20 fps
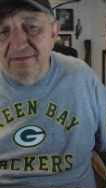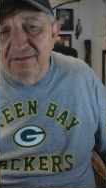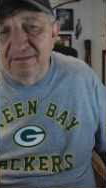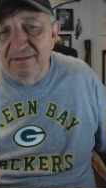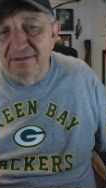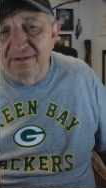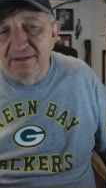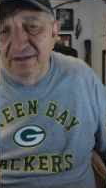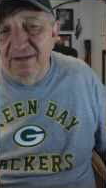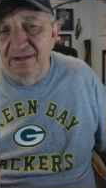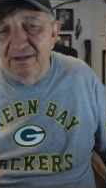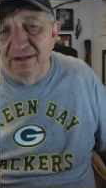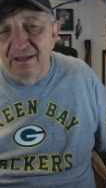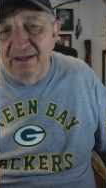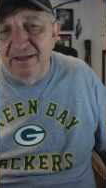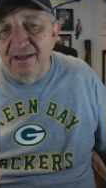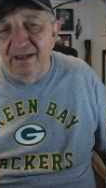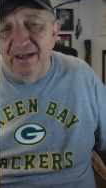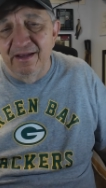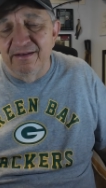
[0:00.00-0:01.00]
Again,
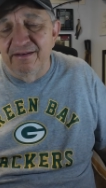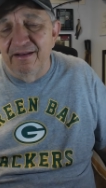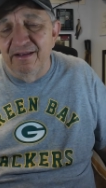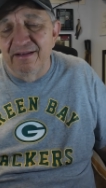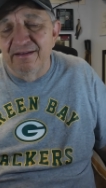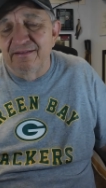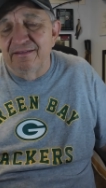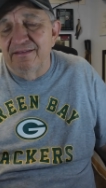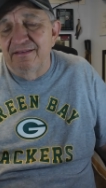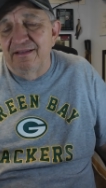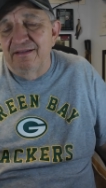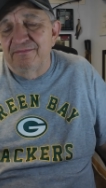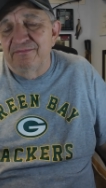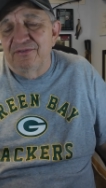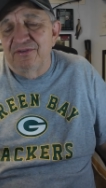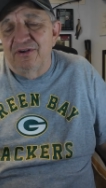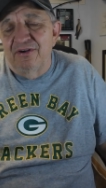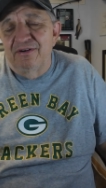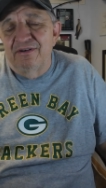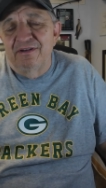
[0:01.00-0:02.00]
I'm
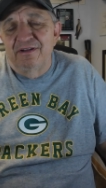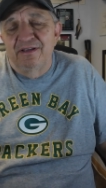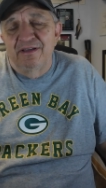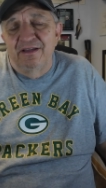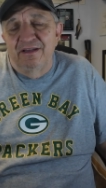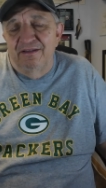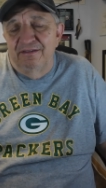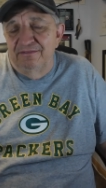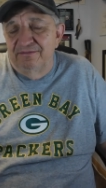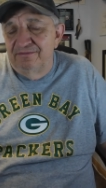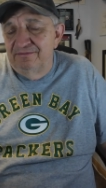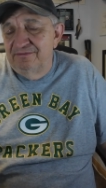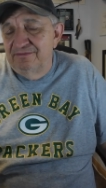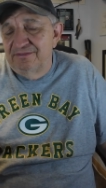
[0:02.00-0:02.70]
starting to